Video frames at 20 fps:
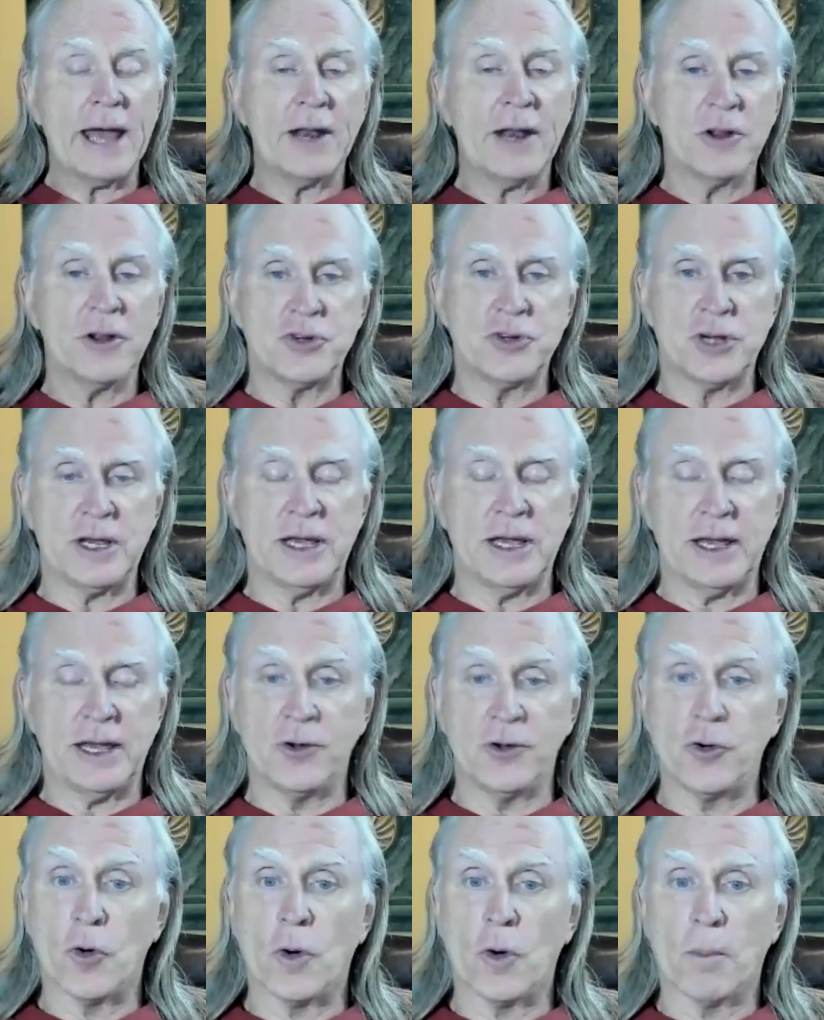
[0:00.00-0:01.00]
energy
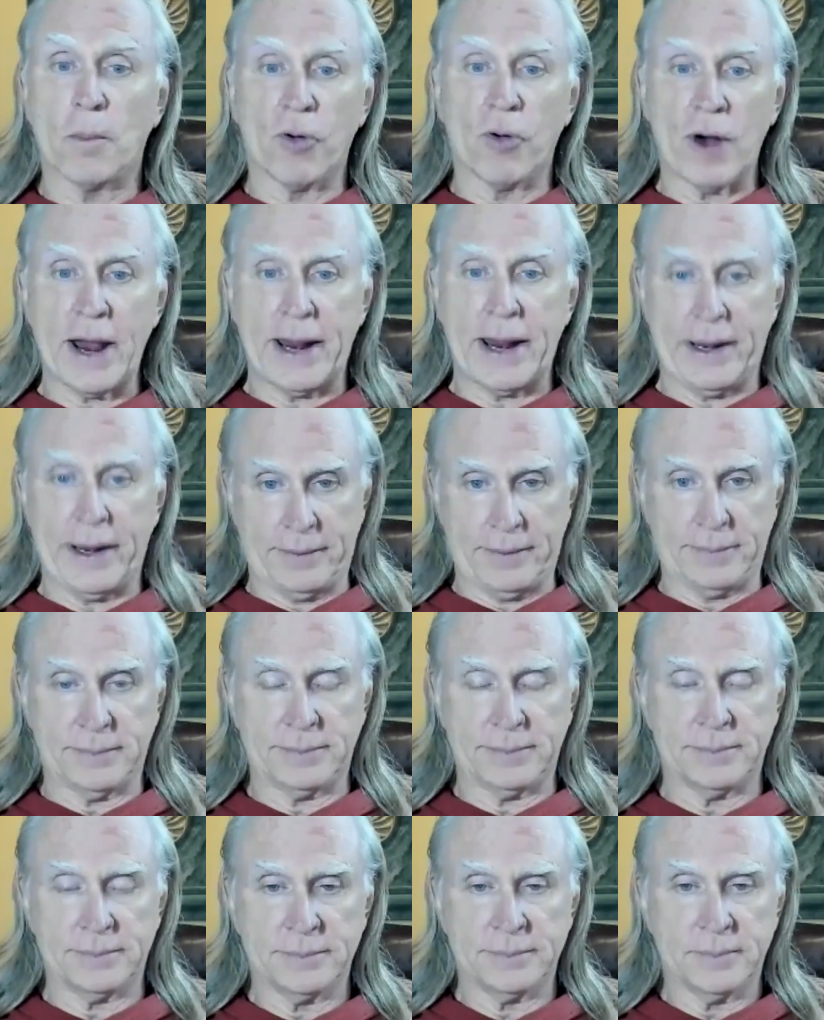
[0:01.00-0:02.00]
in your brain,
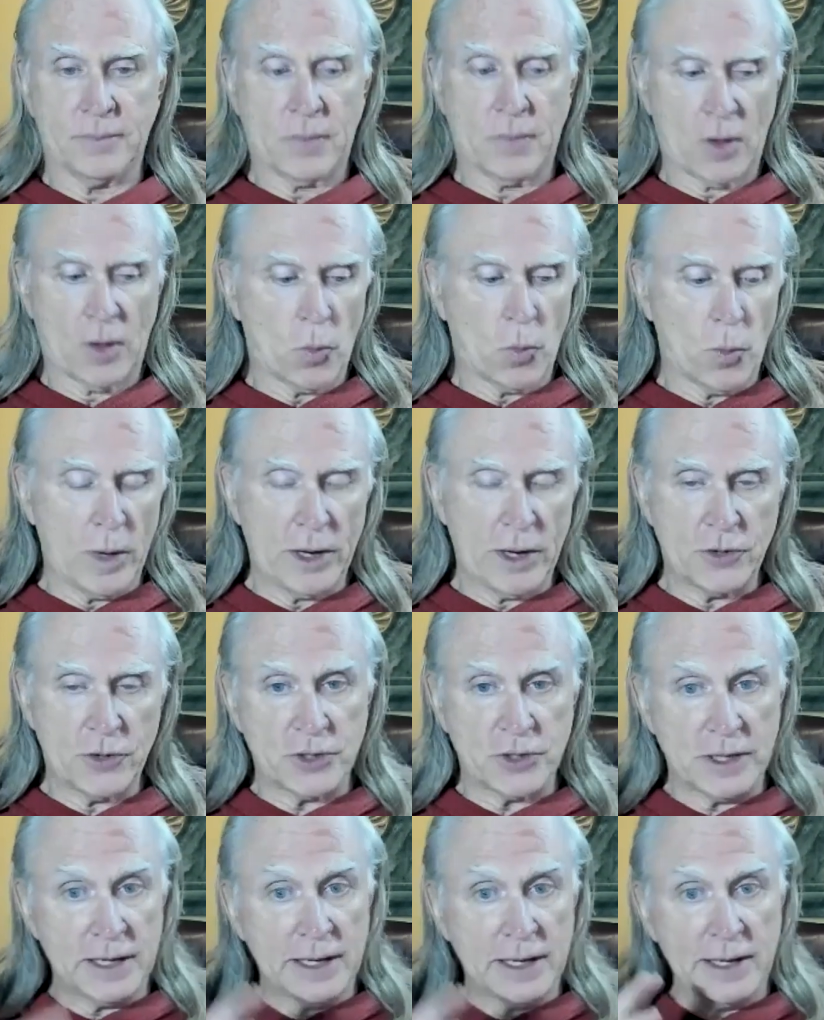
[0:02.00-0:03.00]

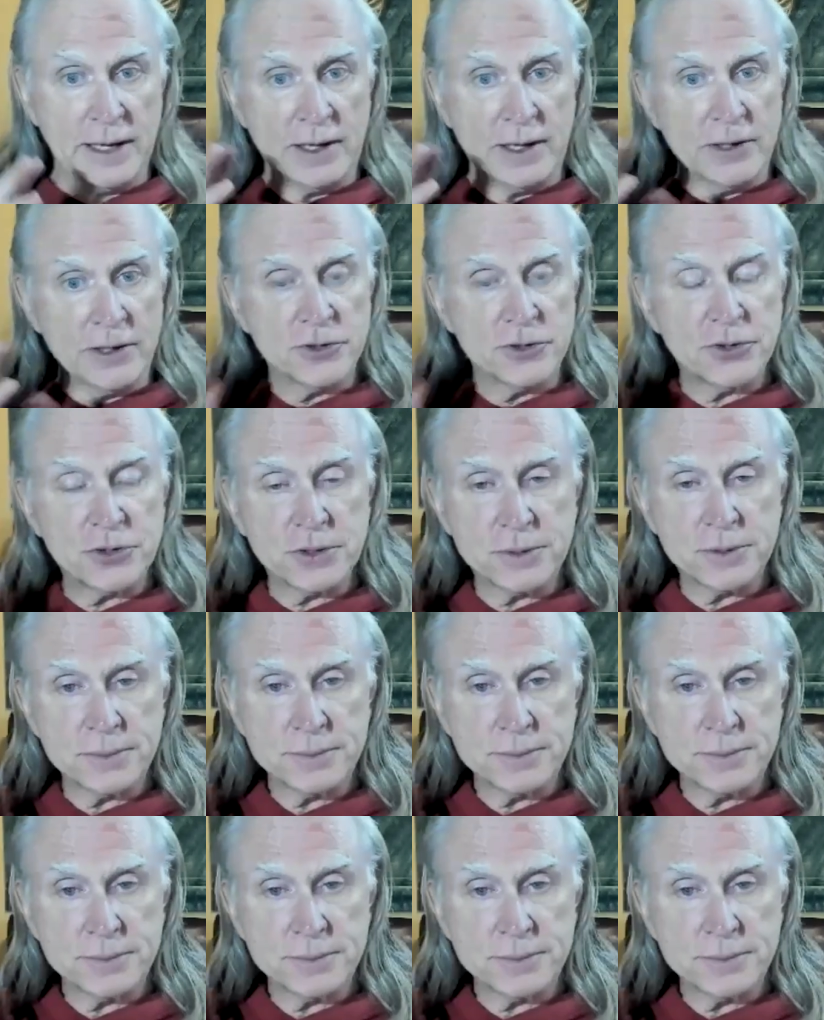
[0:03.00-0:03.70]
which is